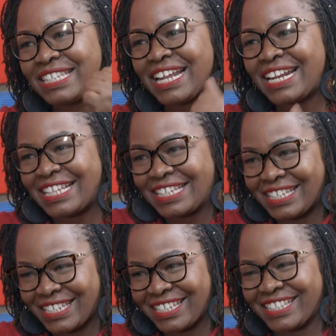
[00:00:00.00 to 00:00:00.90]
Send
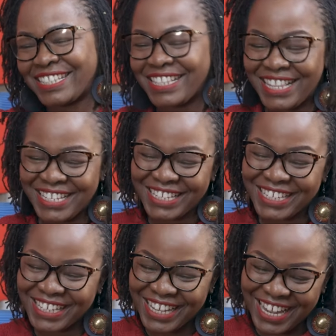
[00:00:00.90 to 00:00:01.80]
us. Uh,
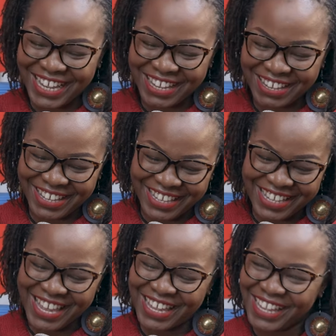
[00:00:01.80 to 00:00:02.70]
uh, that show is
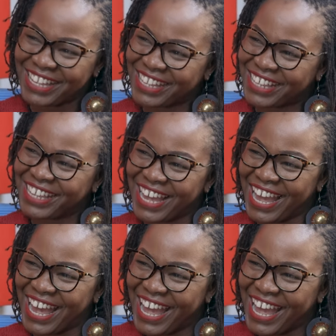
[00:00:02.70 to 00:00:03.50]
going to be fine. Yeah.